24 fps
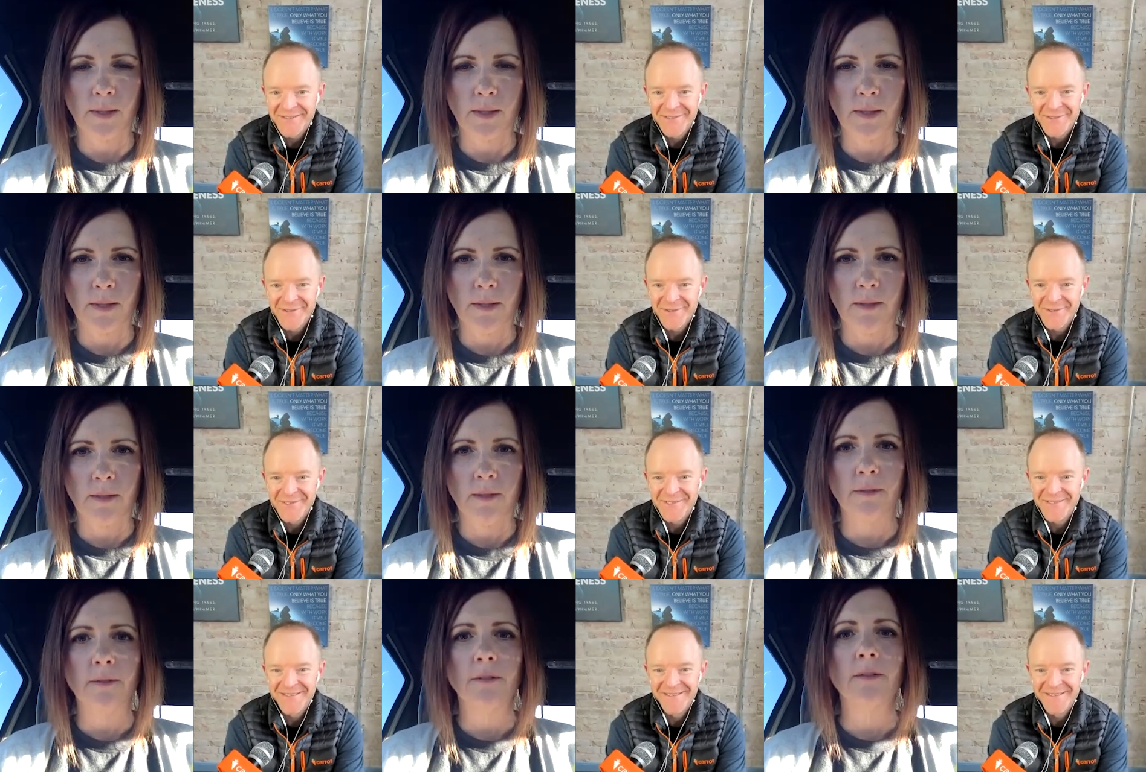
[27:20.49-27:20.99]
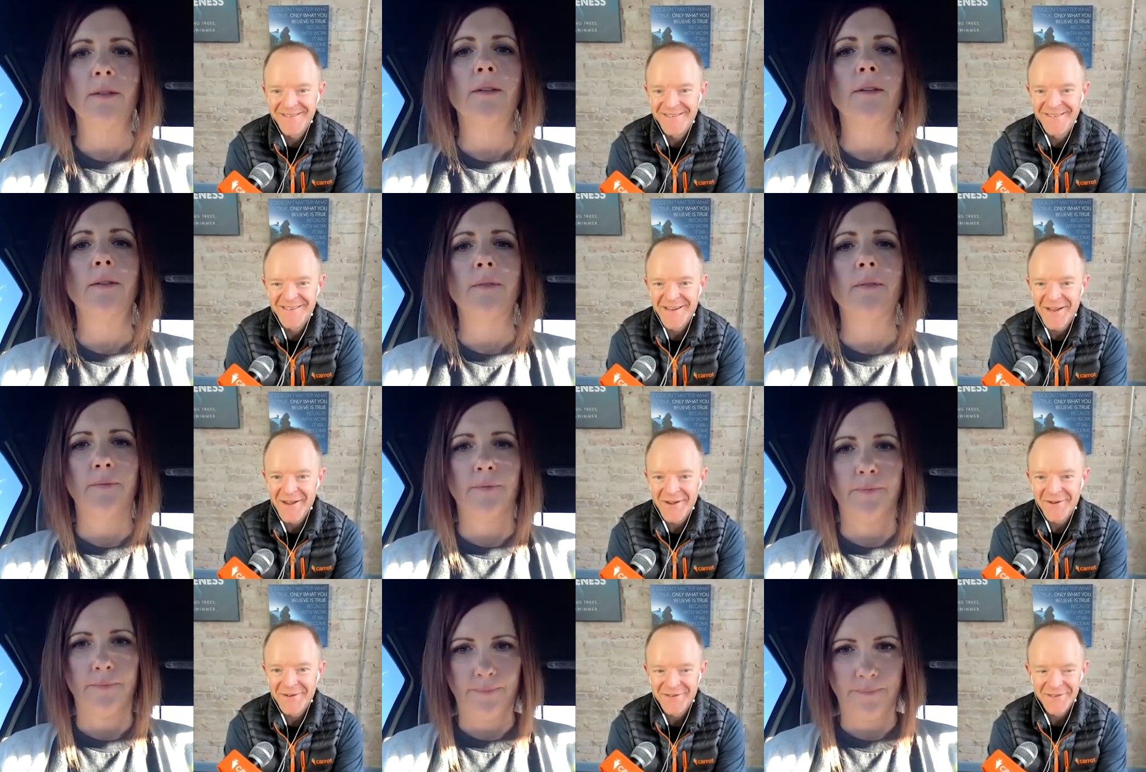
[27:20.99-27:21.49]
Speaker 1: So it's
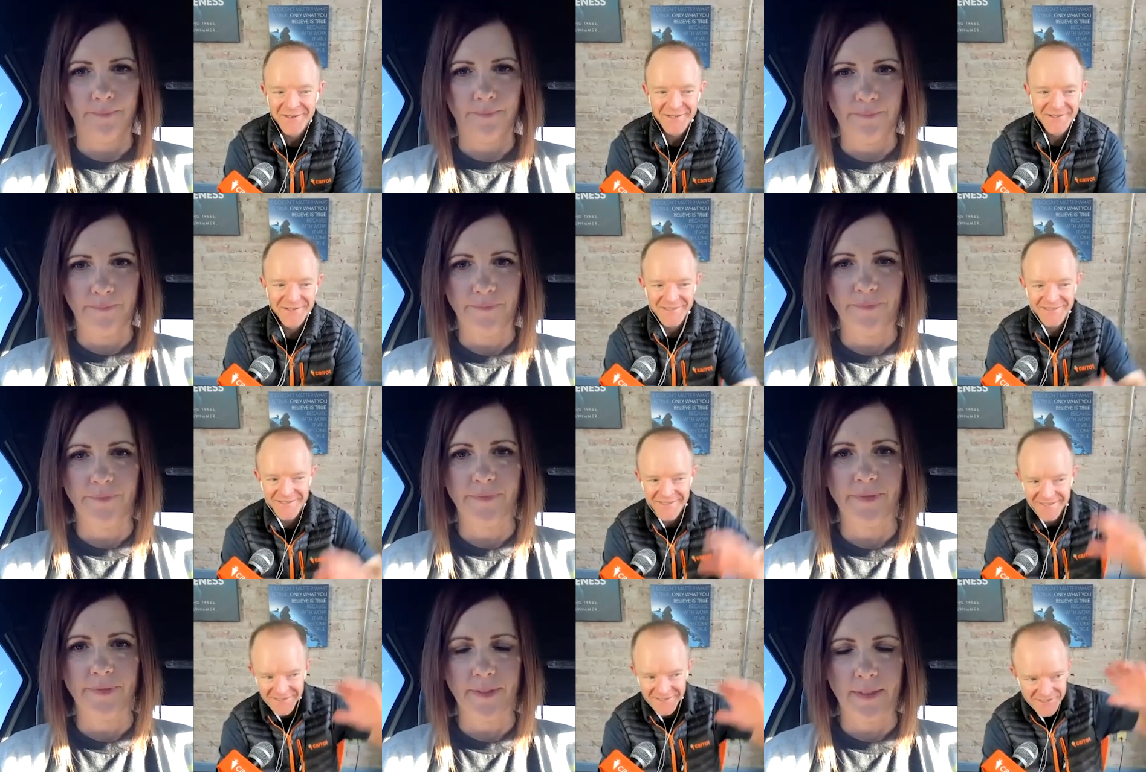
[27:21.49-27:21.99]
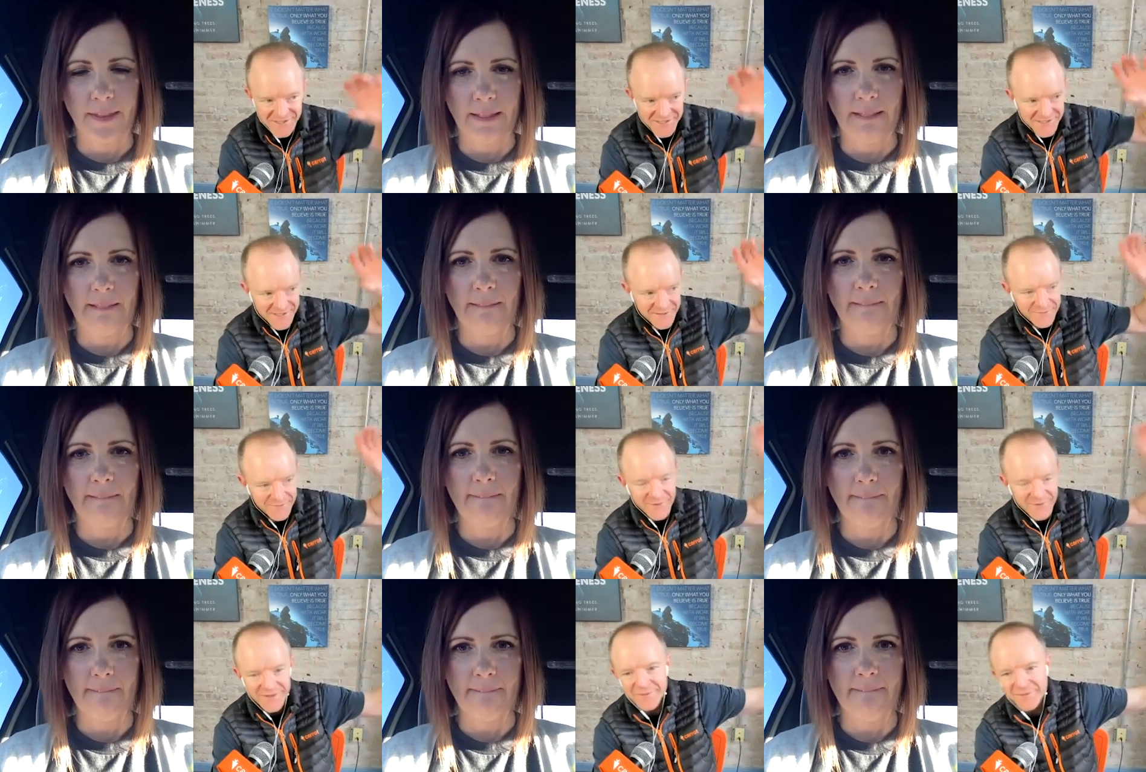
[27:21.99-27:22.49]
not, cause it's just,
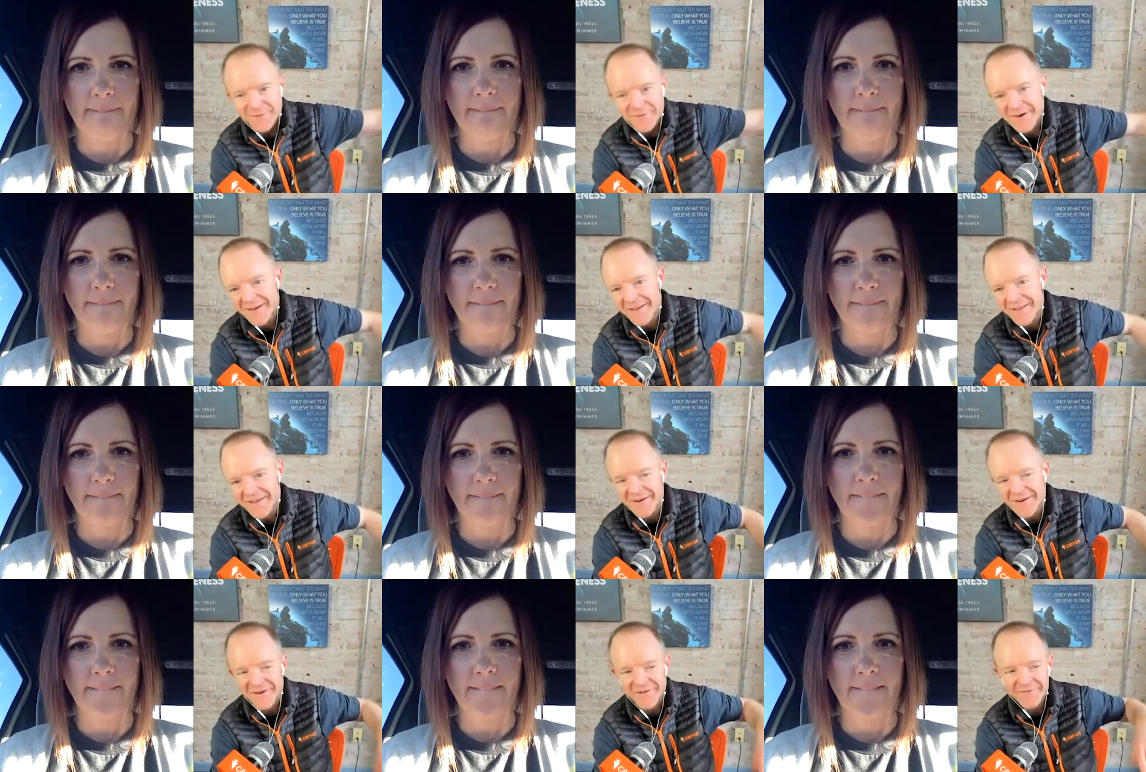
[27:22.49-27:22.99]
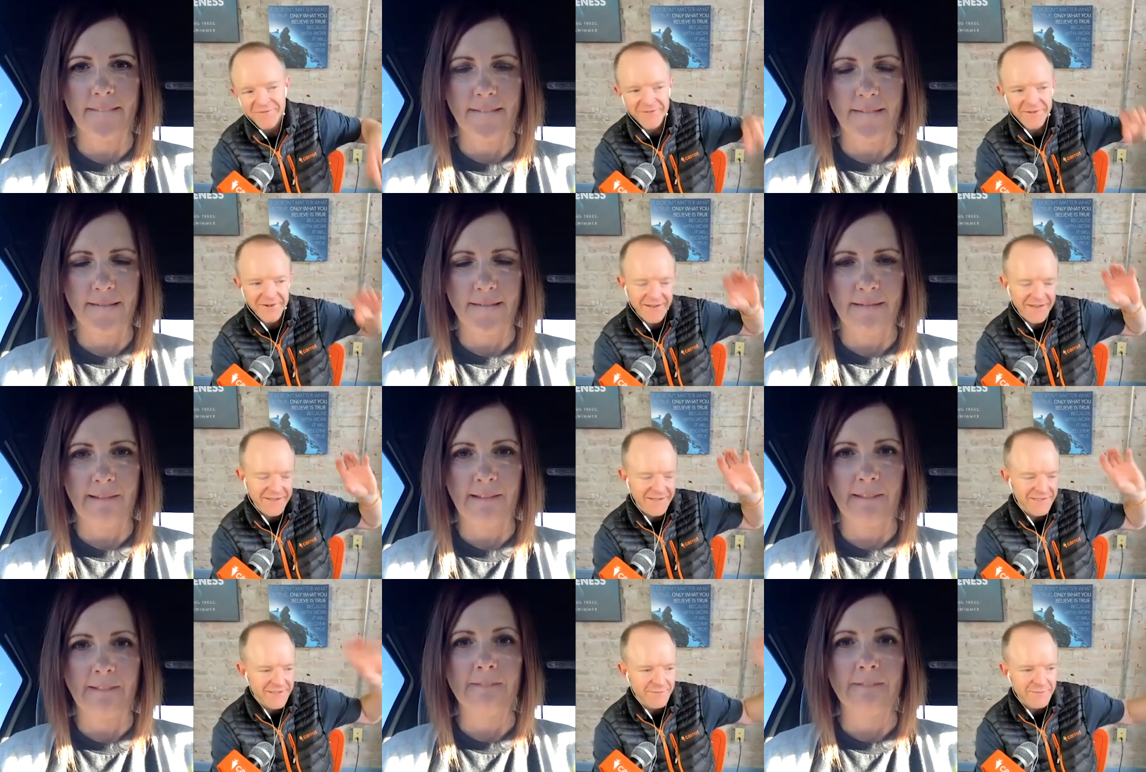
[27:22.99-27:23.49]
you put the money there for
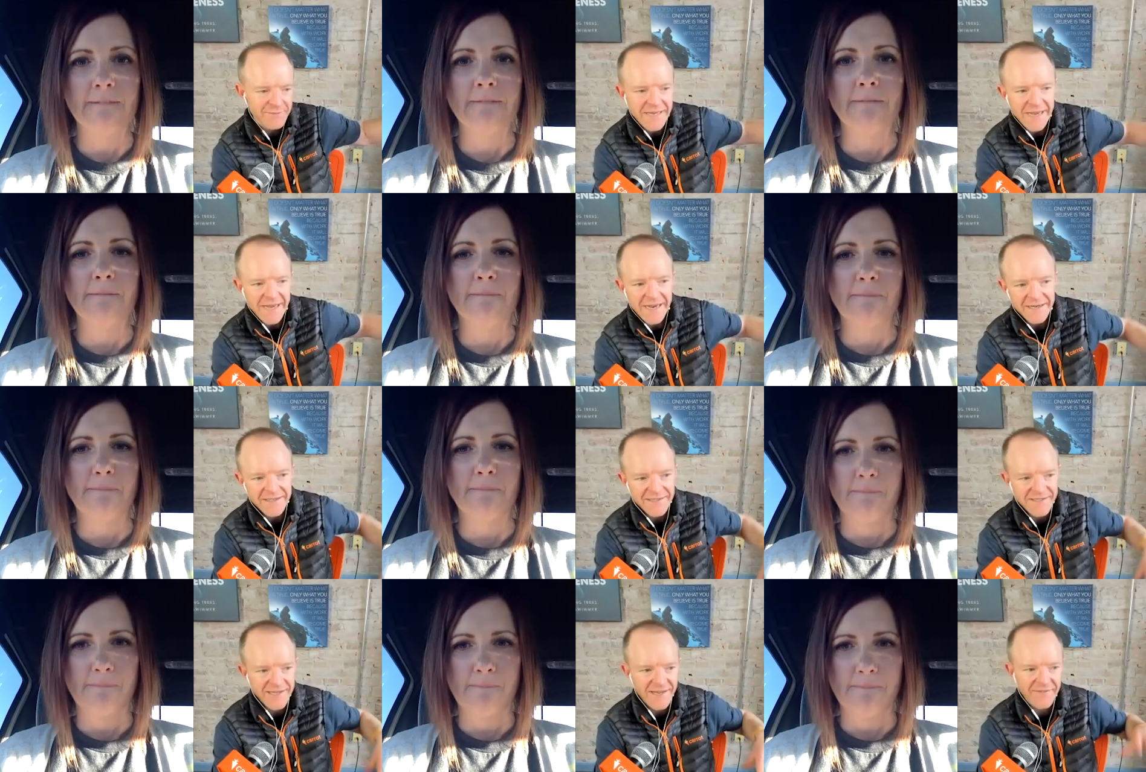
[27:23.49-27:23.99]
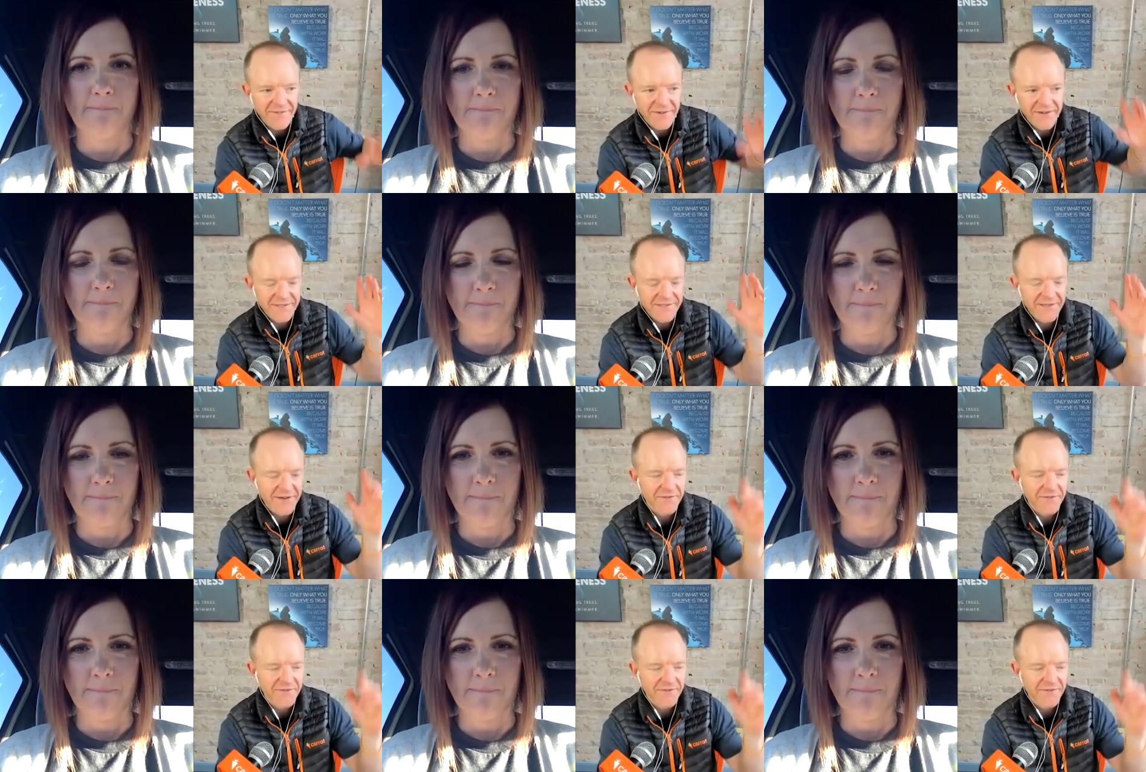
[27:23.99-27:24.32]
getting some tax savings.